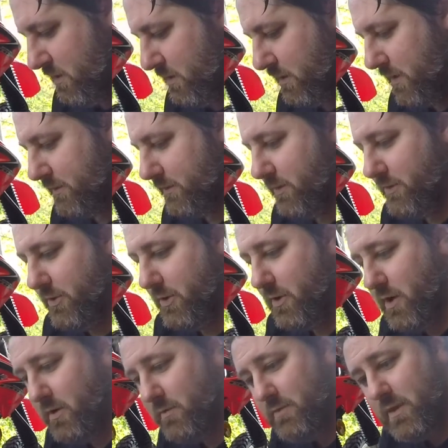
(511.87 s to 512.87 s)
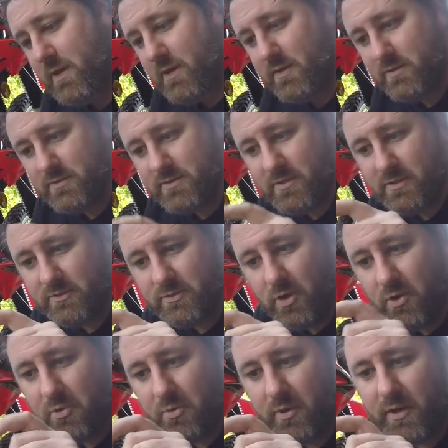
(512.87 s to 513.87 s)
Got the dirt off that, and see this
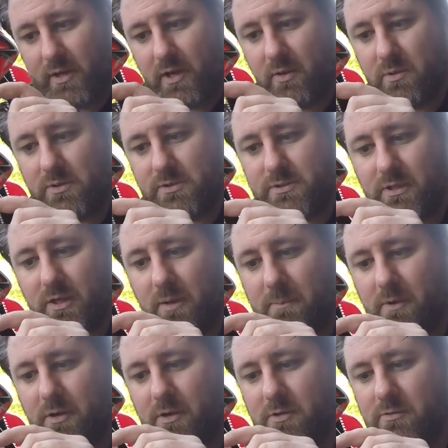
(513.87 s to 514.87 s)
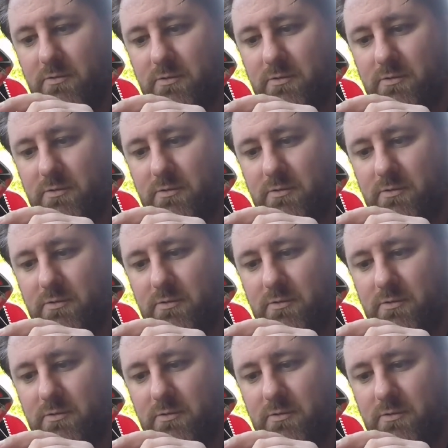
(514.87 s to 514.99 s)
O-ring how it wants to come off?